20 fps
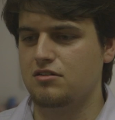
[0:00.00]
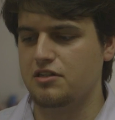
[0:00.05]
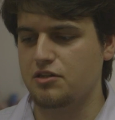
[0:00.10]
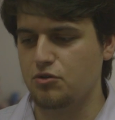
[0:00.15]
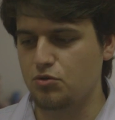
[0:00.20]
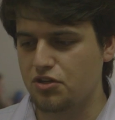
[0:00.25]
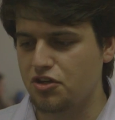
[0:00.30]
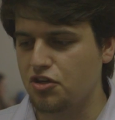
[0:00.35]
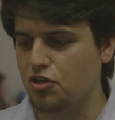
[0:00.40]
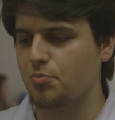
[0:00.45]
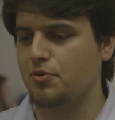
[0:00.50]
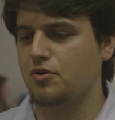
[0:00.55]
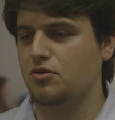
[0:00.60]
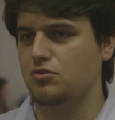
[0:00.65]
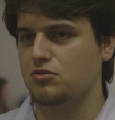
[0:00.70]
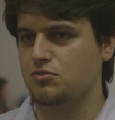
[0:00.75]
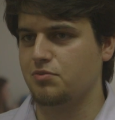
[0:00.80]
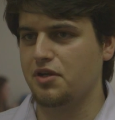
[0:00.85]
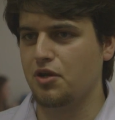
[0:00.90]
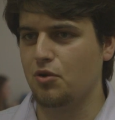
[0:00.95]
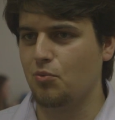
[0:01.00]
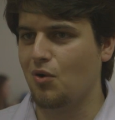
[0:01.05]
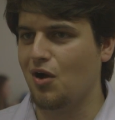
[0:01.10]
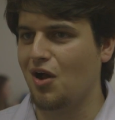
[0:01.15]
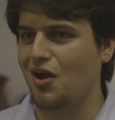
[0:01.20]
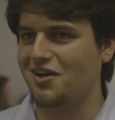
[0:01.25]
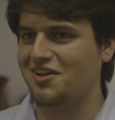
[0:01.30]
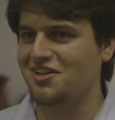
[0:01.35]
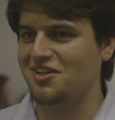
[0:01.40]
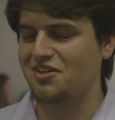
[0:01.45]
little cubicles where you
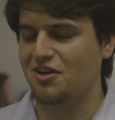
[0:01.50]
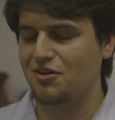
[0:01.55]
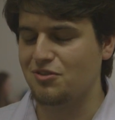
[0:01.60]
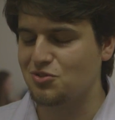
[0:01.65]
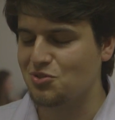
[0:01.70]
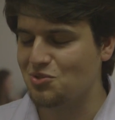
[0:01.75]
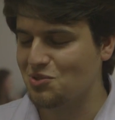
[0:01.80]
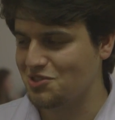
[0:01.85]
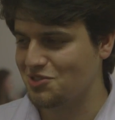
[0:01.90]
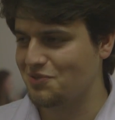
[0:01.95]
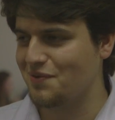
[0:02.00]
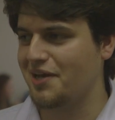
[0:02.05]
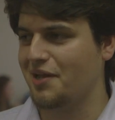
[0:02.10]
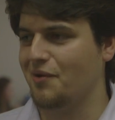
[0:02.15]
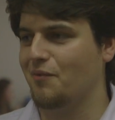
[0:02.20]
work and you don't talk to